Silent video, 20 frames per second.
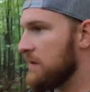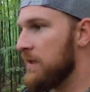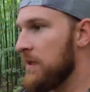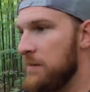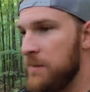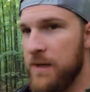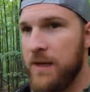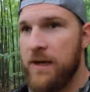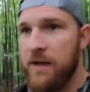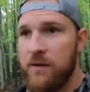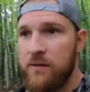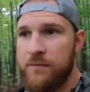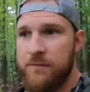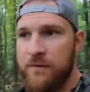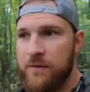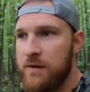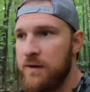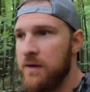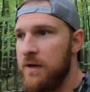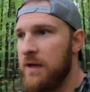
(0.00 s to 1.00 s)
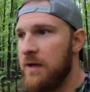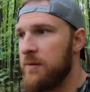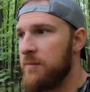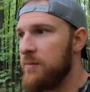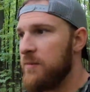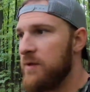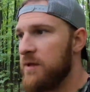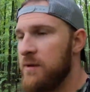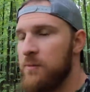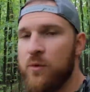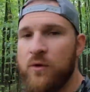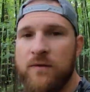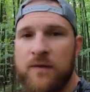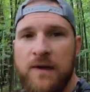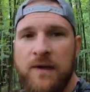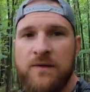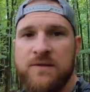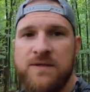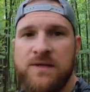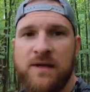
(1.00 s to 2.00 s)
keep an eye out for plenty more
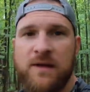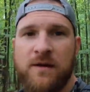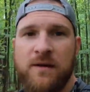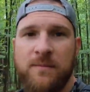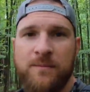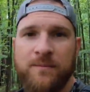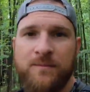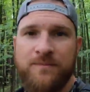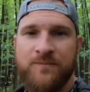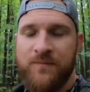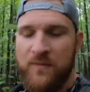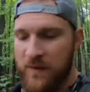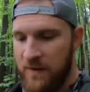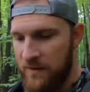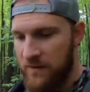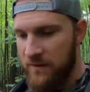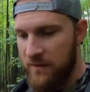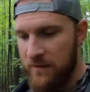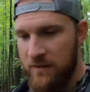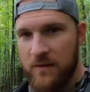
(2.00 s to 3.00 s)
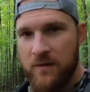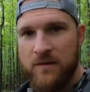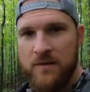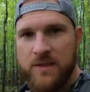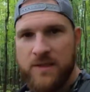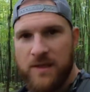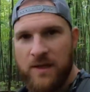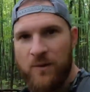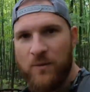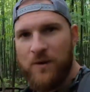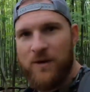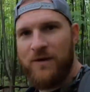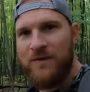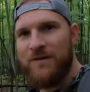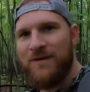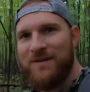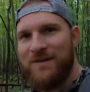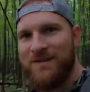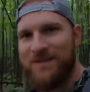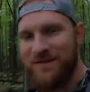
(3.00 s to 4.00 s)
videos to come. Stay
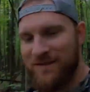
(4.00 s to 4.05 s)
wild.